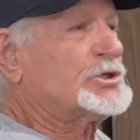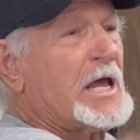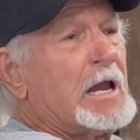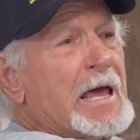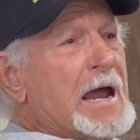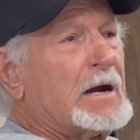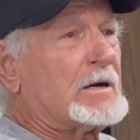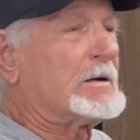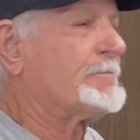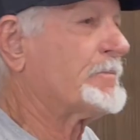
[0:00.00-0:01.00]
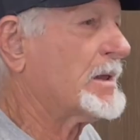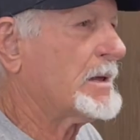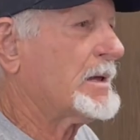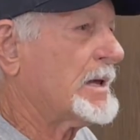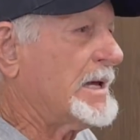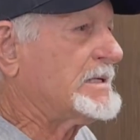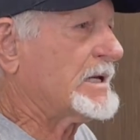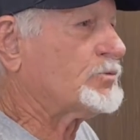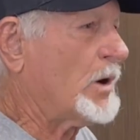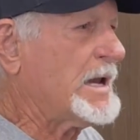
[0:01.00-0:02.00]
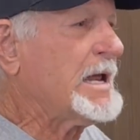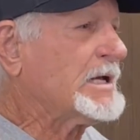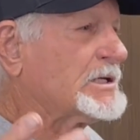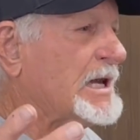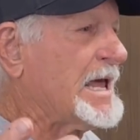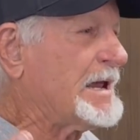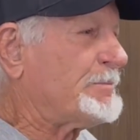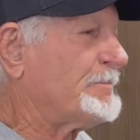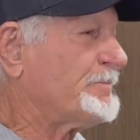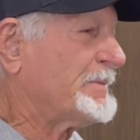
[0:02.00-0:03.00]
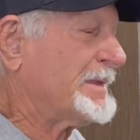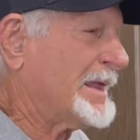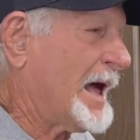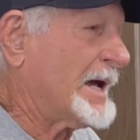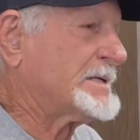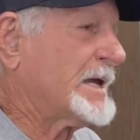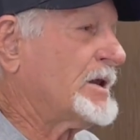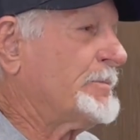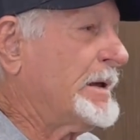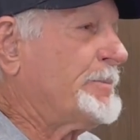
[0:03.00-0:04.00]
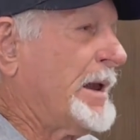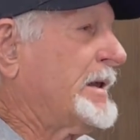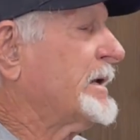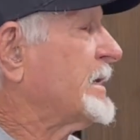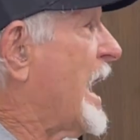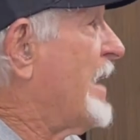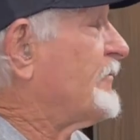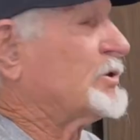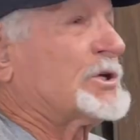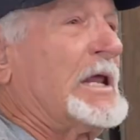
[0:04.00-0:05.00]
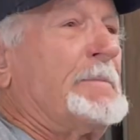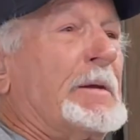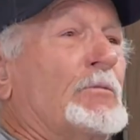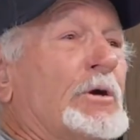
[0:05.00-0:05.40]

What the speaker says: still here. He said, when do you sleep? I said, there'll be plenty of time for sleeping